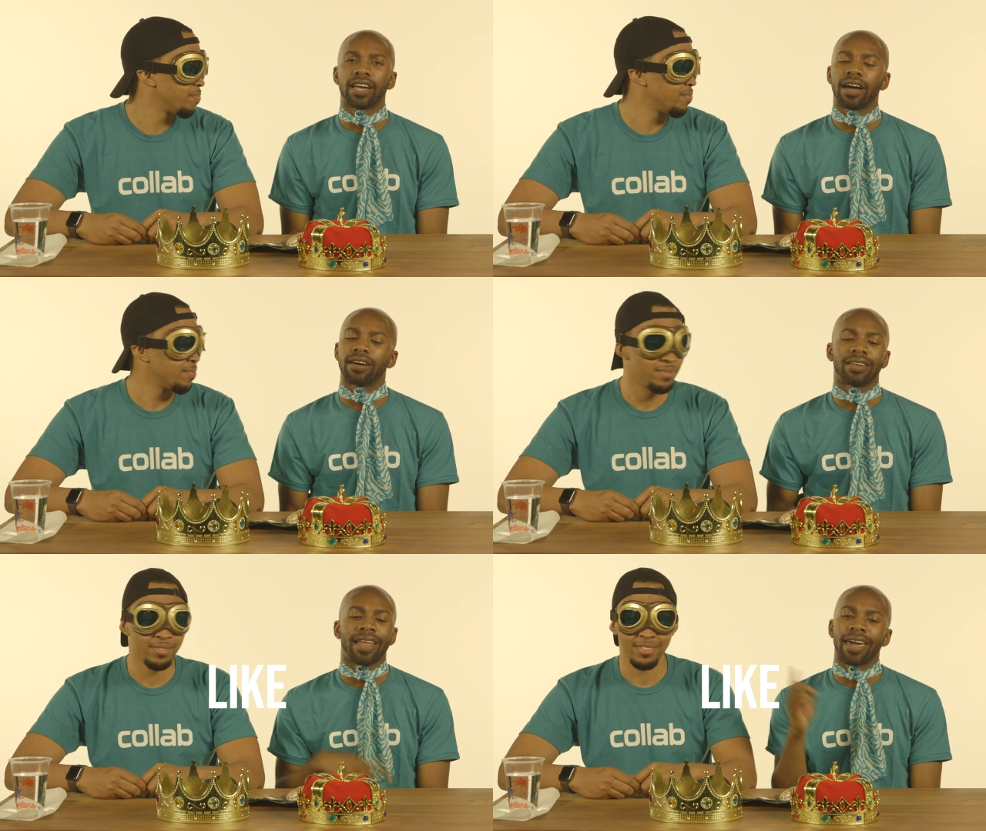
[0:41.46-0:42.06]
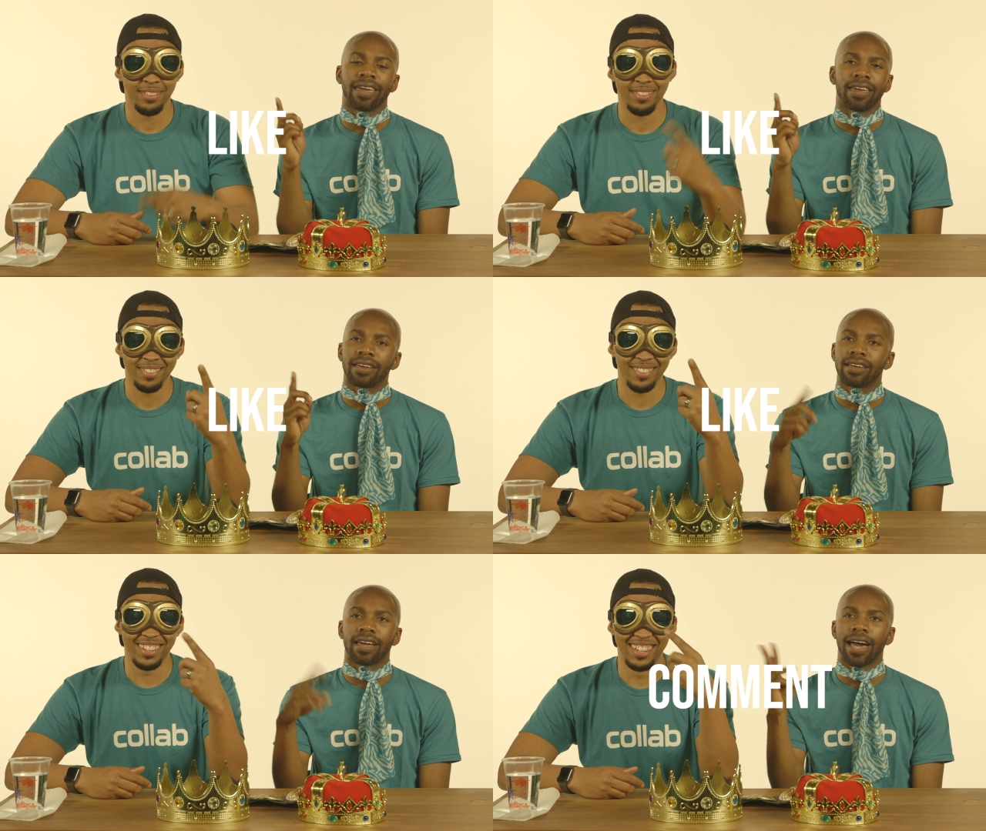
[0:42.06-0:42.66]
Speaker 1: y'all to
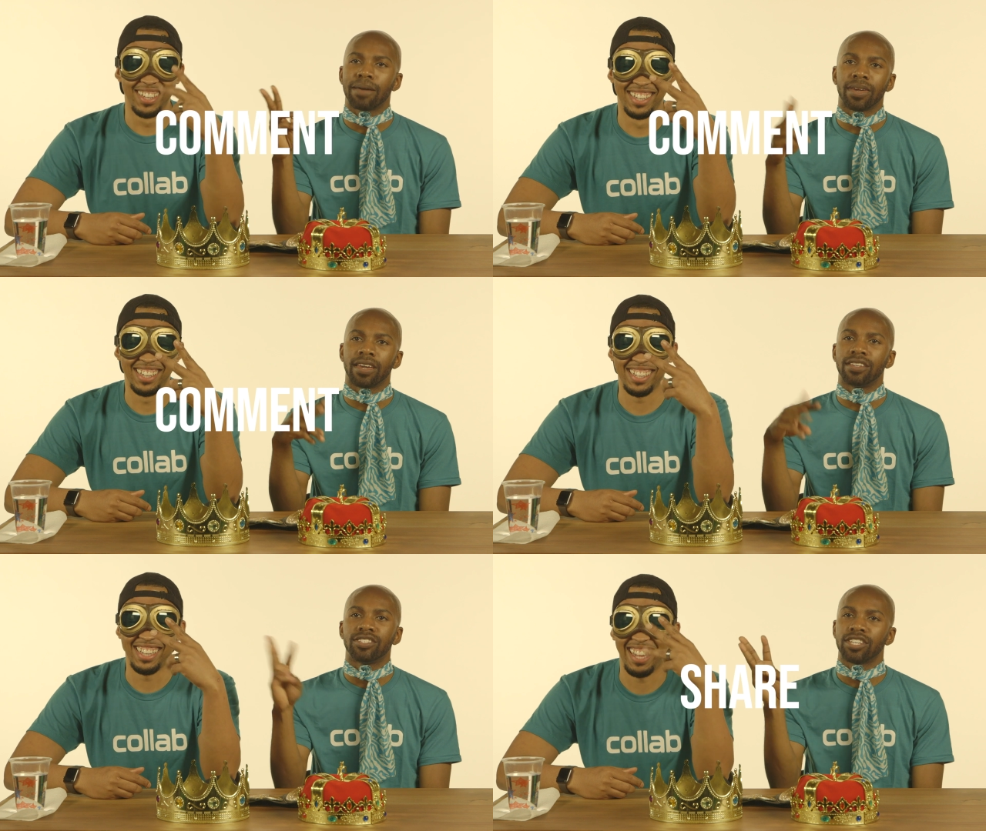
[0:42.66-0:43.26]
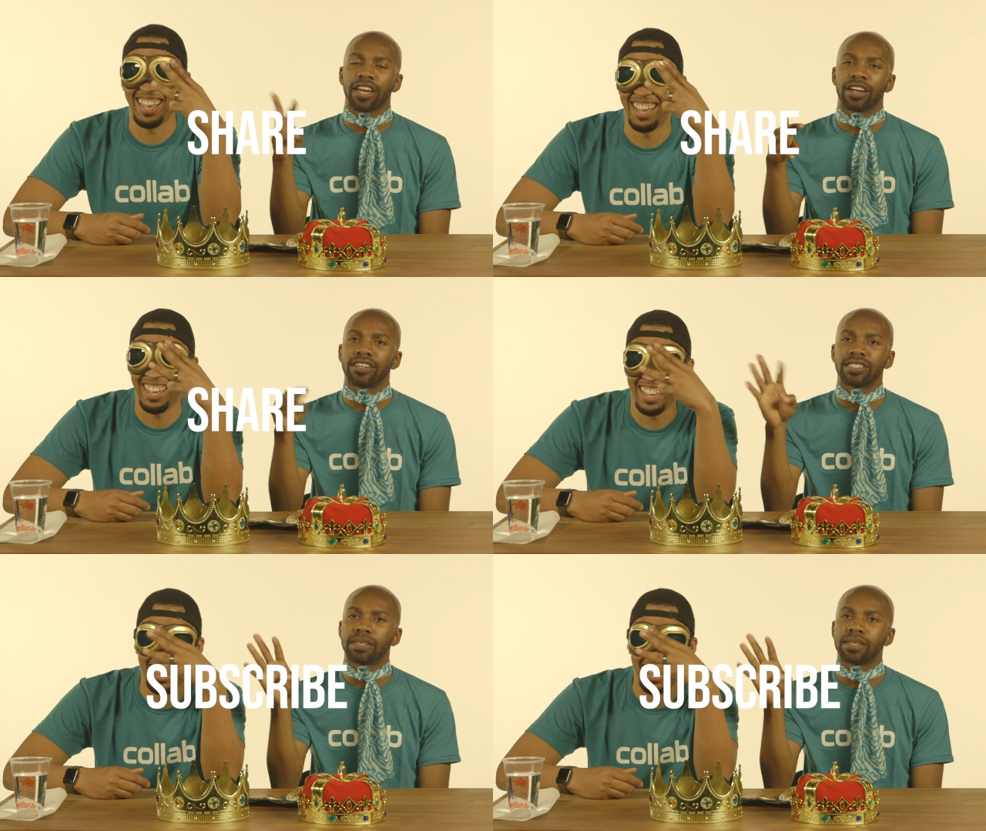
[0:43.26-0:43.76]
like, comment, share,